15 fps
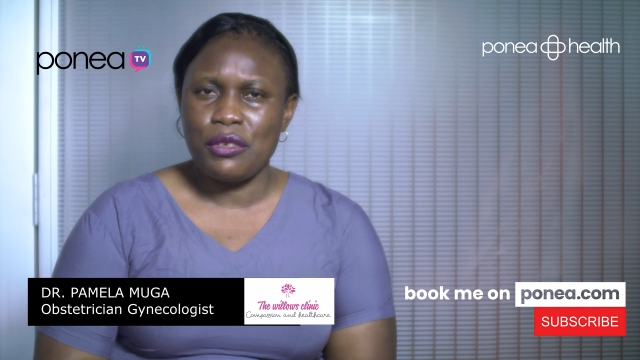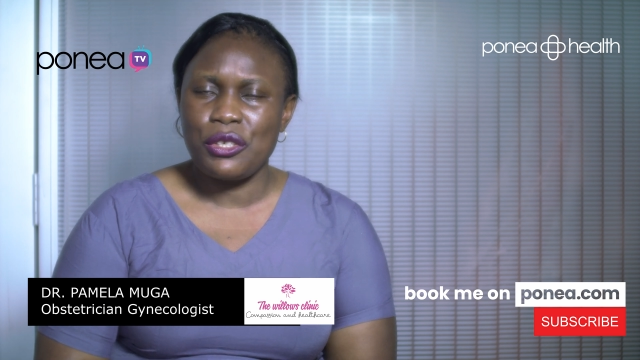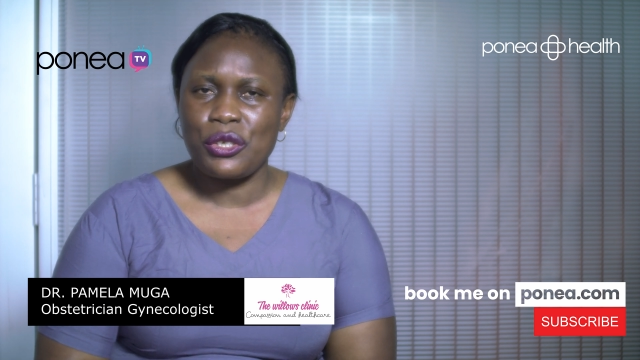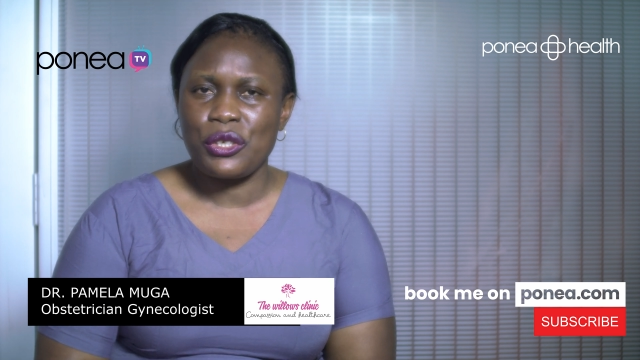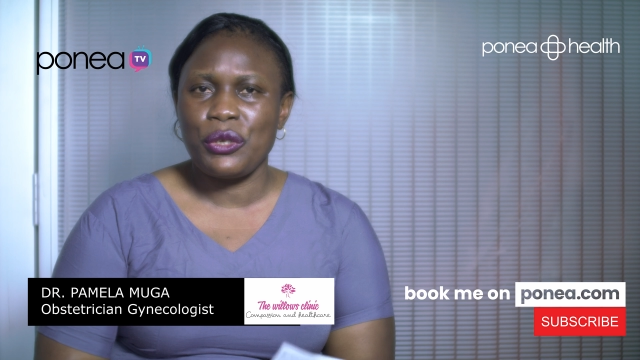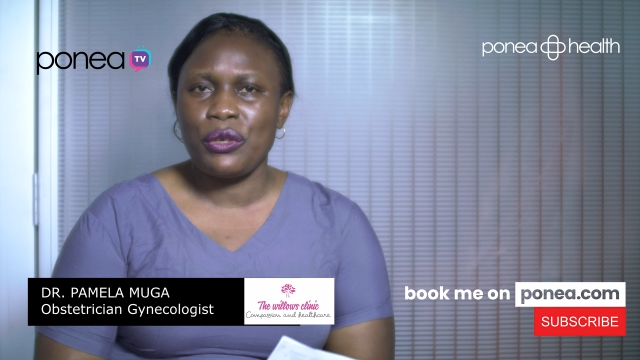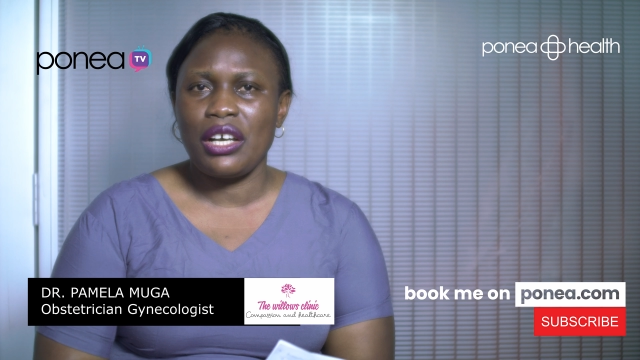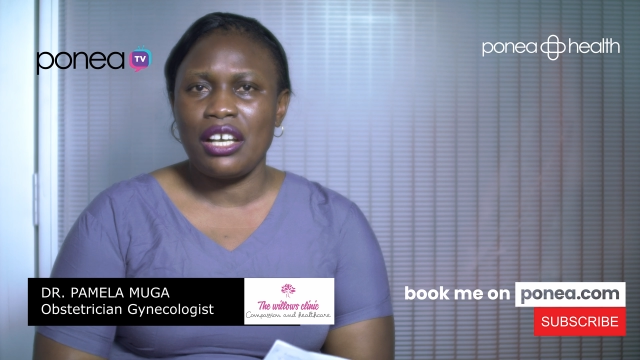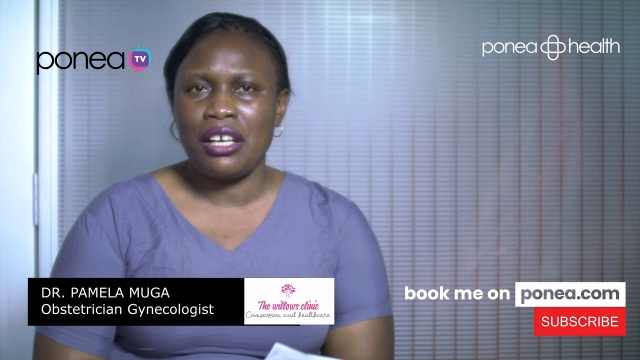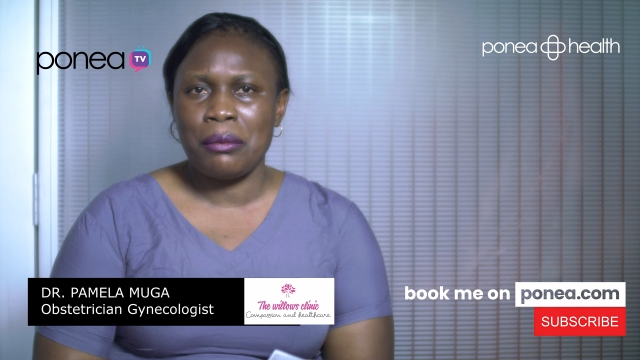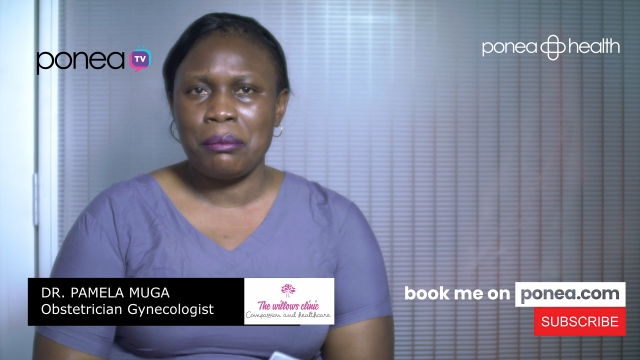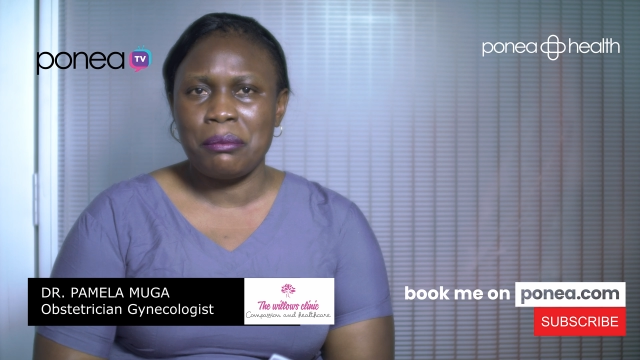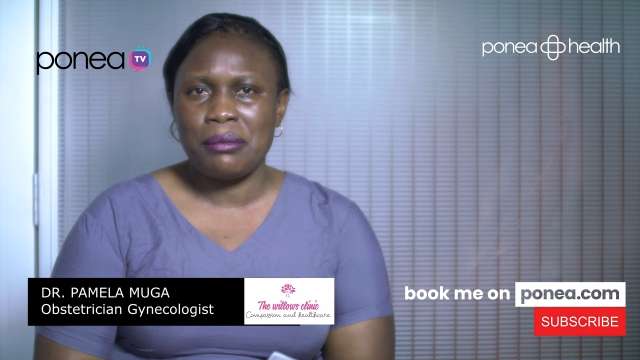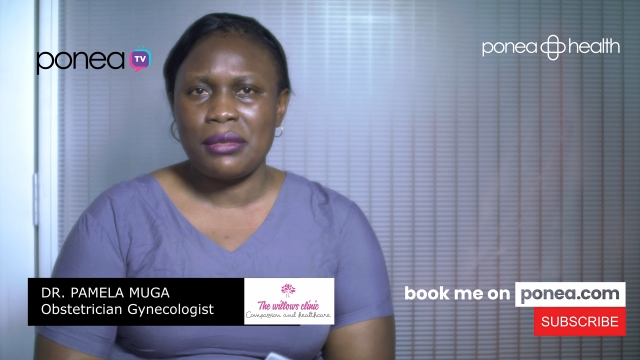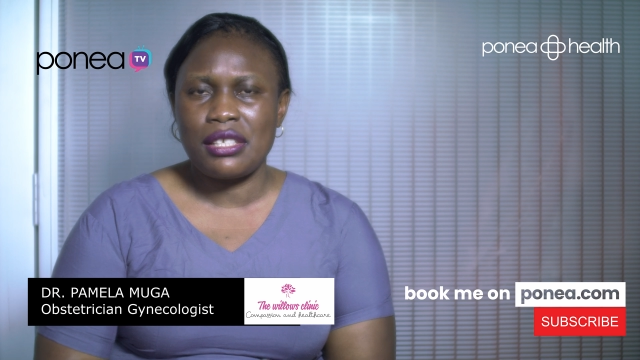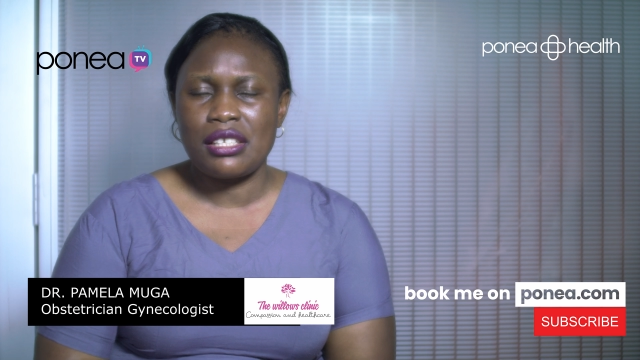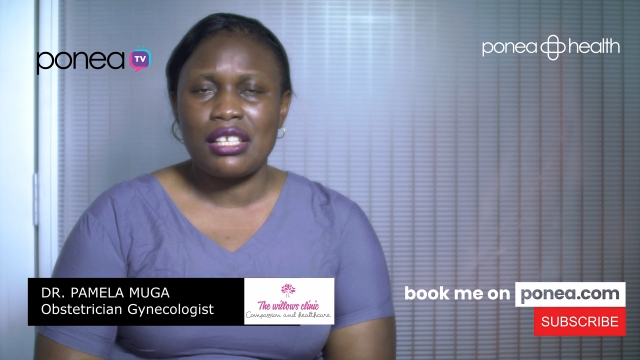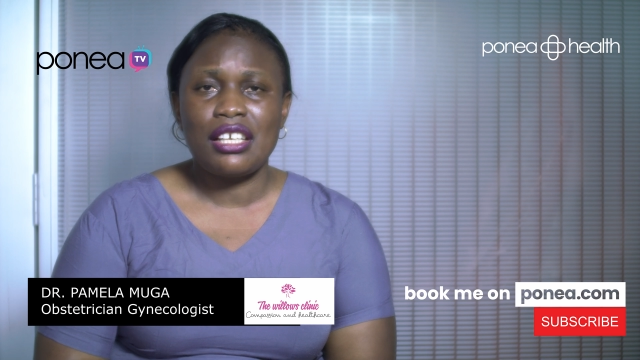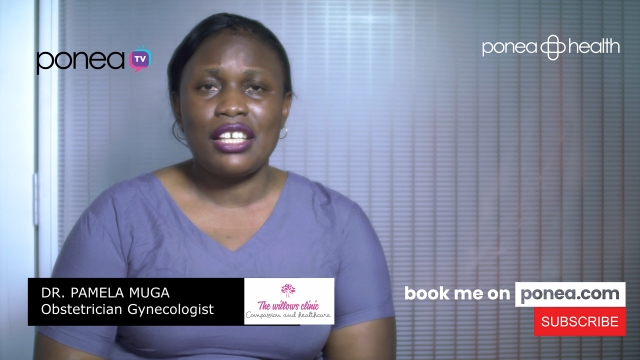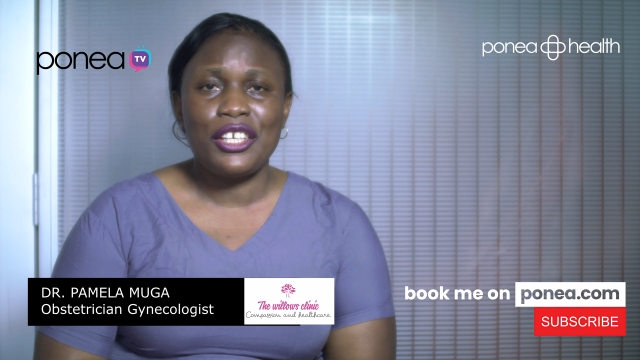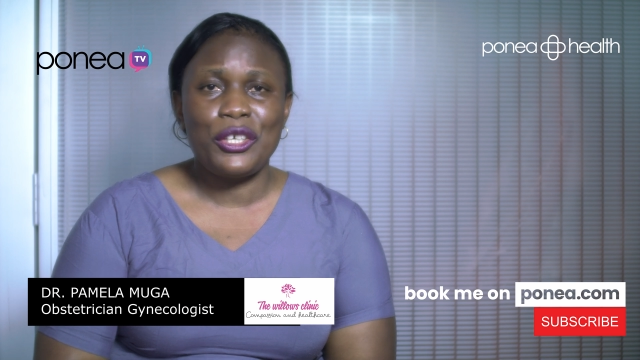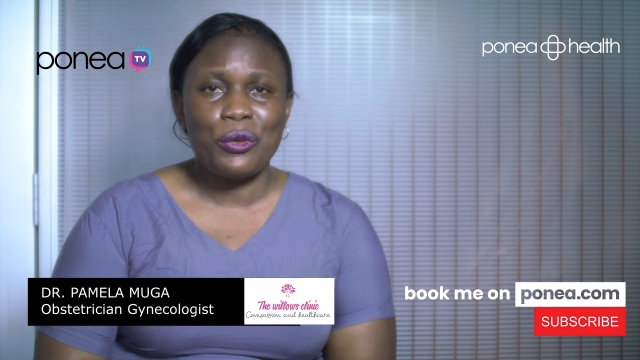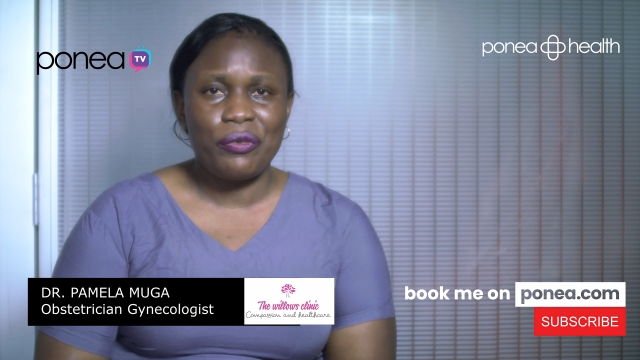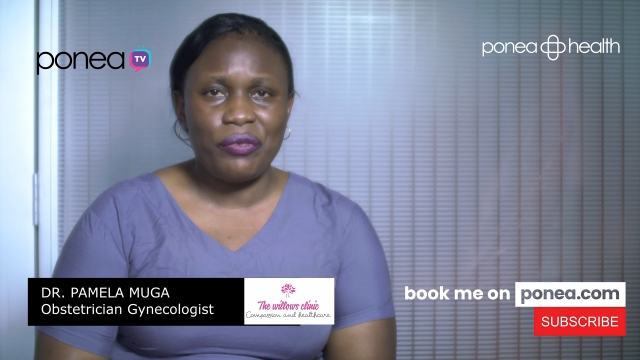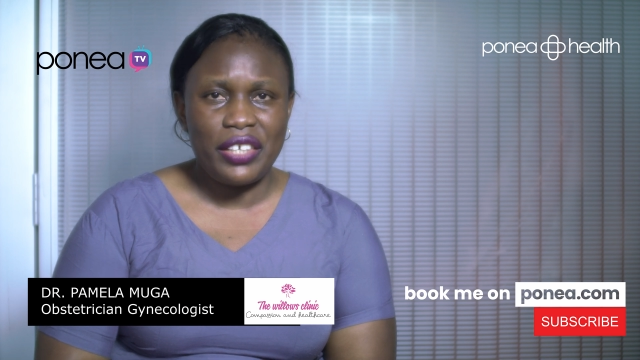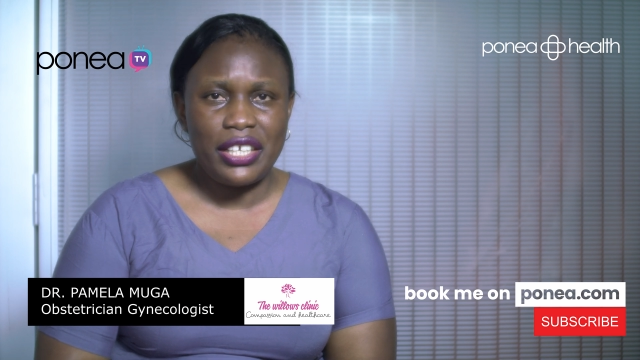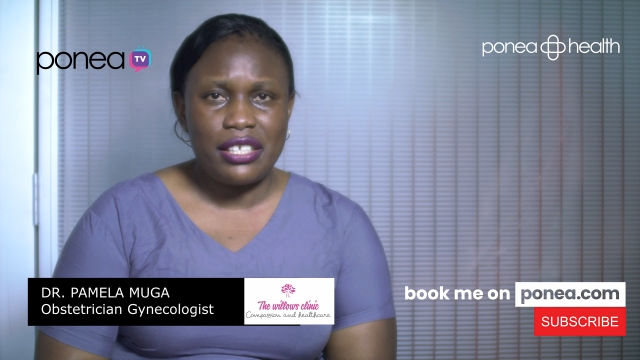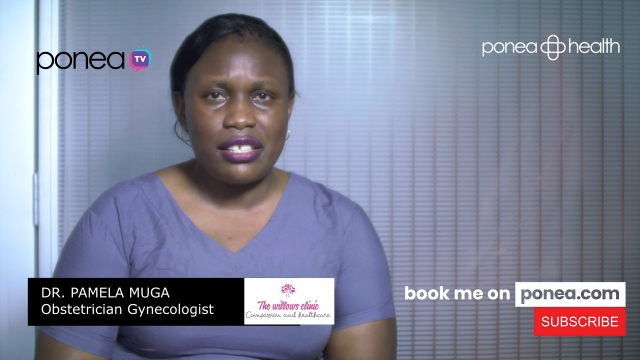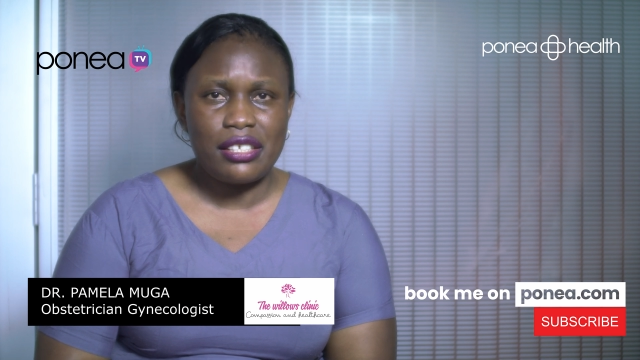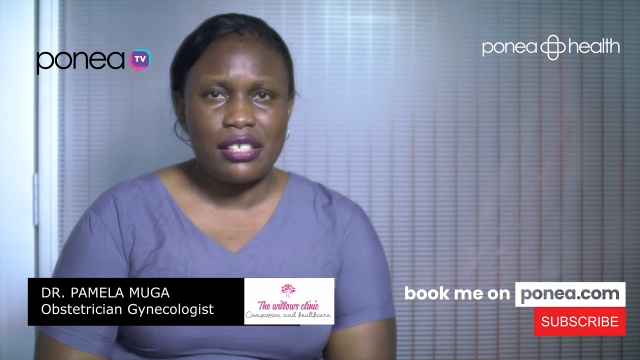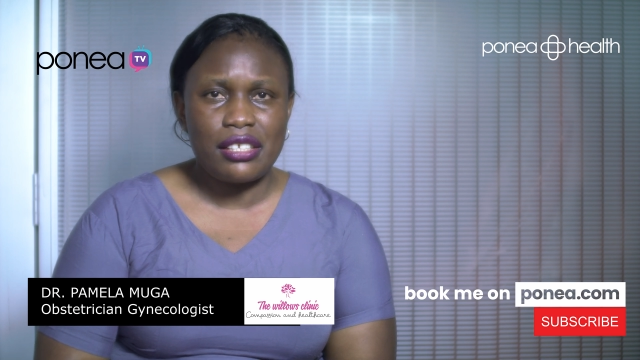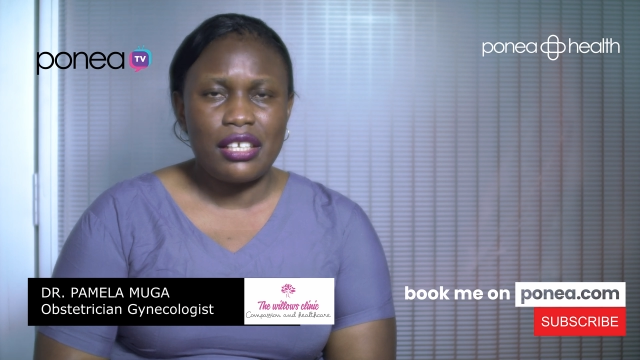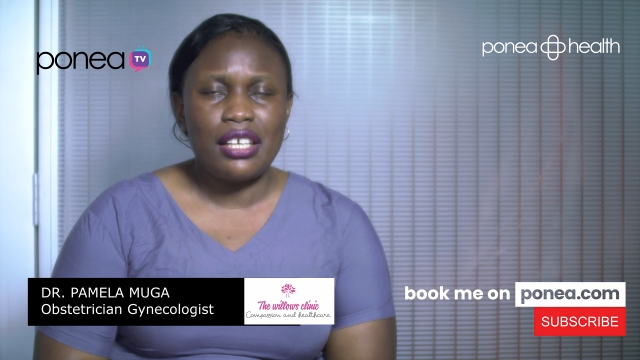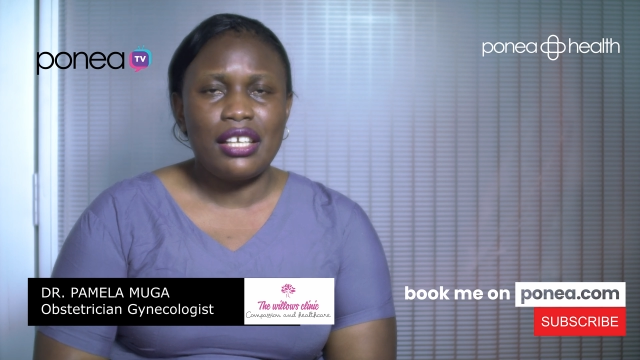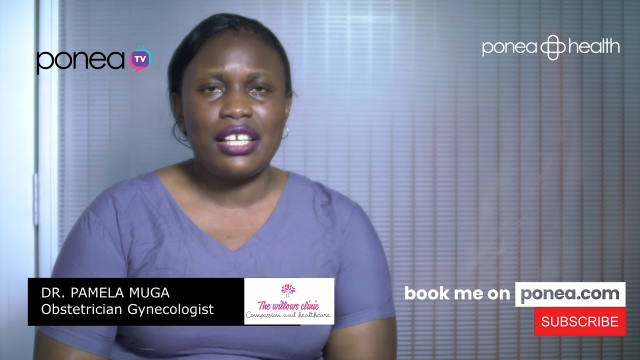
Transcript: So your arms, your face,